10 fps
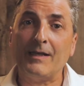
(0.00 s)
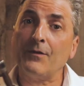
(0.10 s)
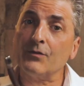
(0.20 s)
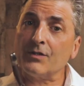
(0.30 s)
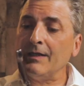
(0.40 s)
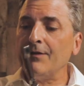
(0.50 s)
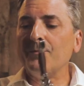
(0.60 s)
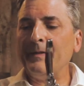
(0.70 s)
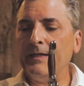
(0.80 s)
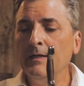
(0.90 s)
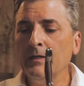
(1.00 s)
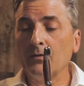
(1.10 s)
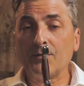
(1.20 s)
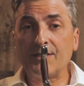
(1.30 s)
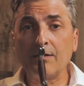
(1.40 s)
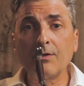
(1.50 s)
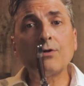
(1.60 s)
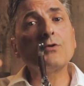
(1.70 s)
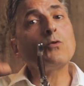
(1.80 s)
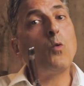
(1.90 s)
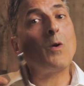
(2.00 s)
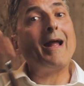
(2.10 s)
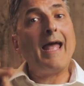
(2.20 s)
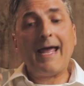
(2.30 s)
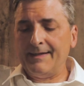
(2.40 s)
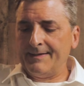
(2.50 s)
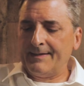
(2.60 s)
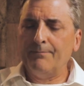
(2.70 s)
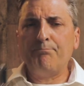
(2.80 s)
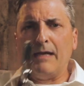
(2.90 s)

Now, those can either be little cylinders or eggs,